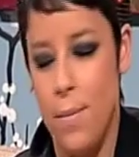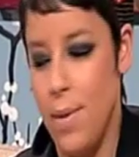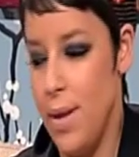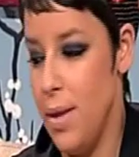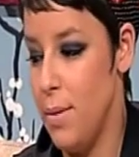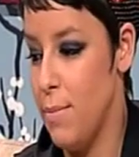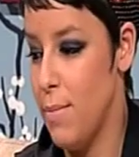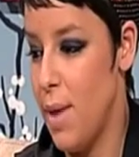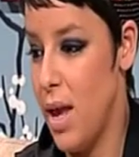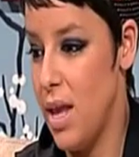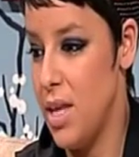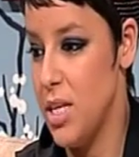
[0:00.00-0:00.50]

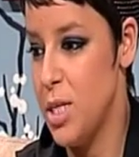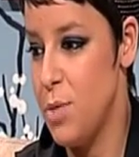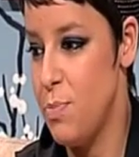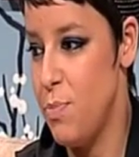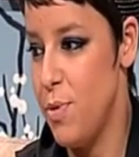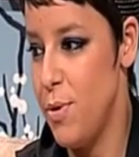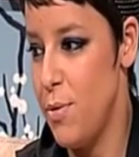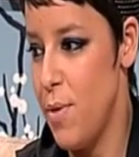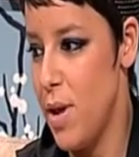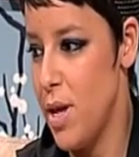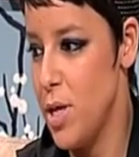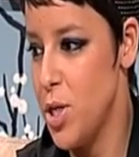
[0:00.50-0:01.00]
mean, my
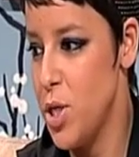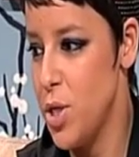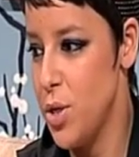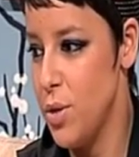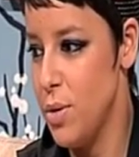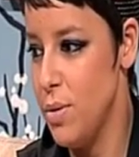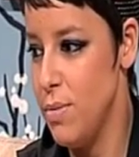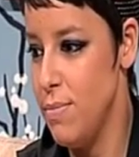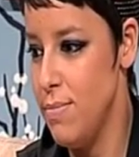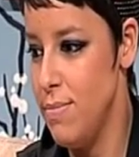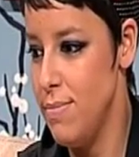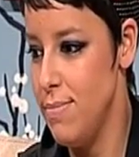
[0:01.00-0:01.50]

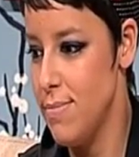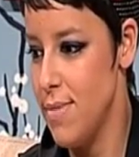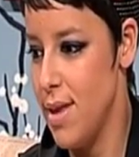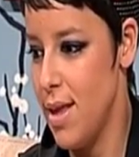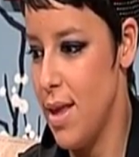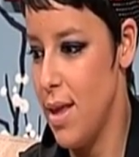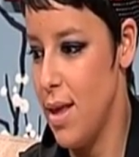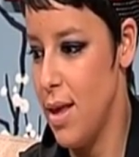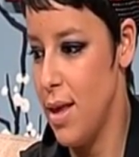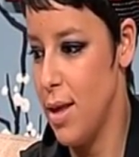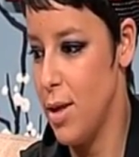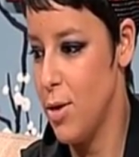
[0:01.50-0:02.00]
inspiration
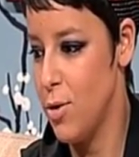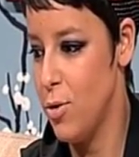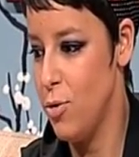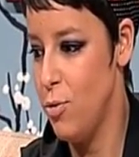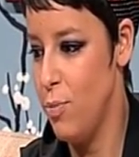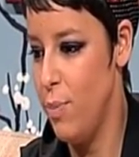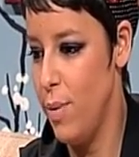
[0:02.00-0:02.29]
could be...